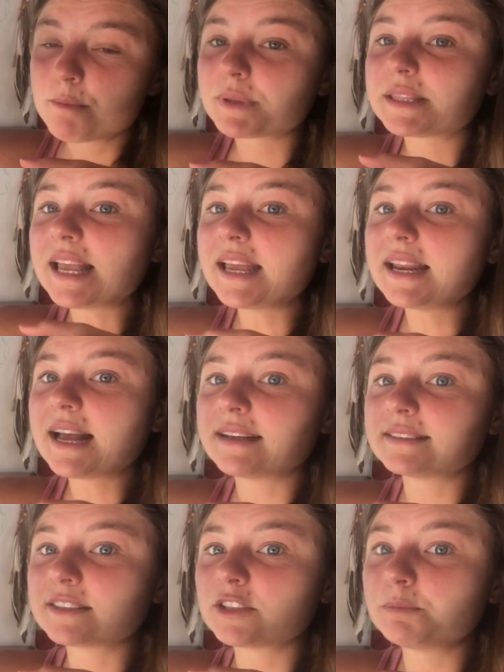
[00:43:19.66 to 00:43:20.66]
But then,
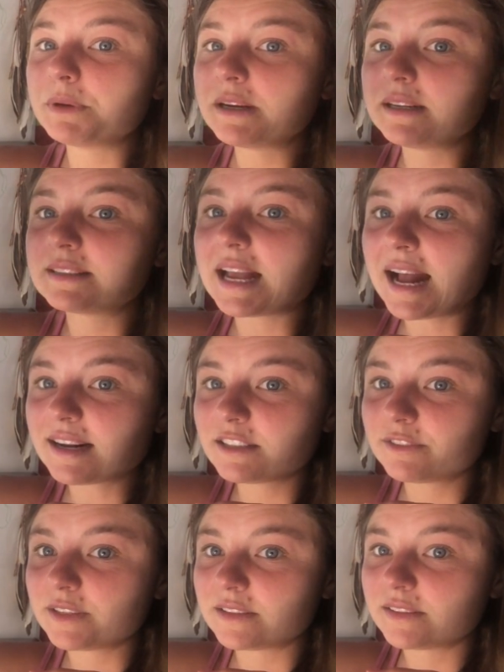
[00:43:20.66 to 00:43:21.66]
as experience
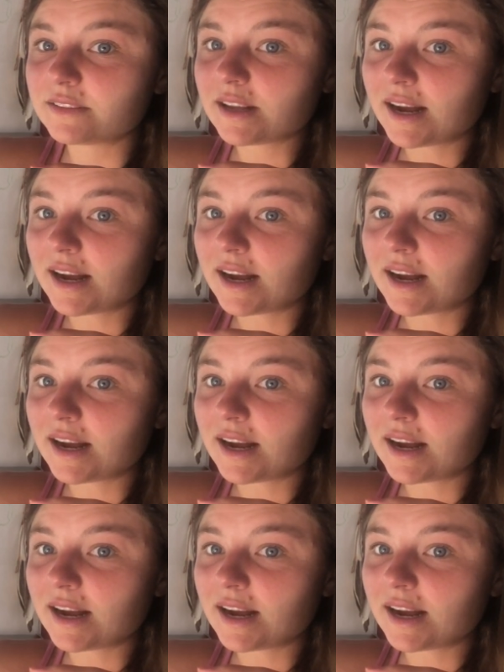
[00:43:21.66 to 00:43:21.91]
activates these